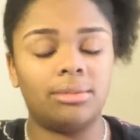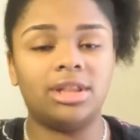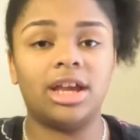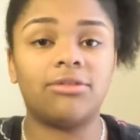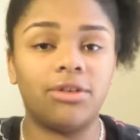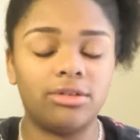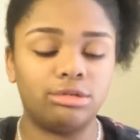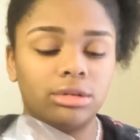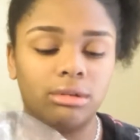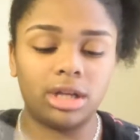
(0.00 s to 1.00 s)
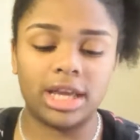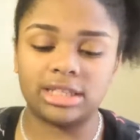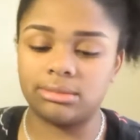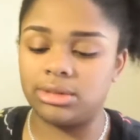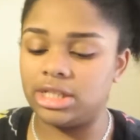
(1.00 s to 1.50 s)
I mean, like, Forever 21
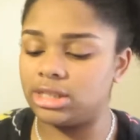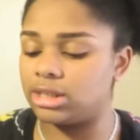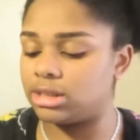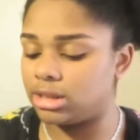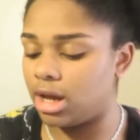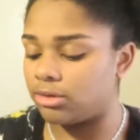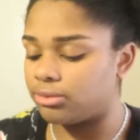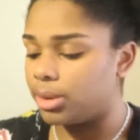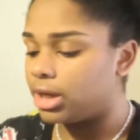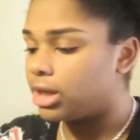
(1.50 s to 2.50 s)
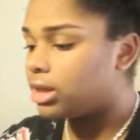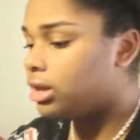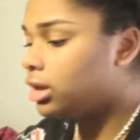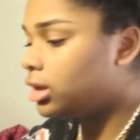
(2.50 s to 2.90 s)
has some decent stuff, but...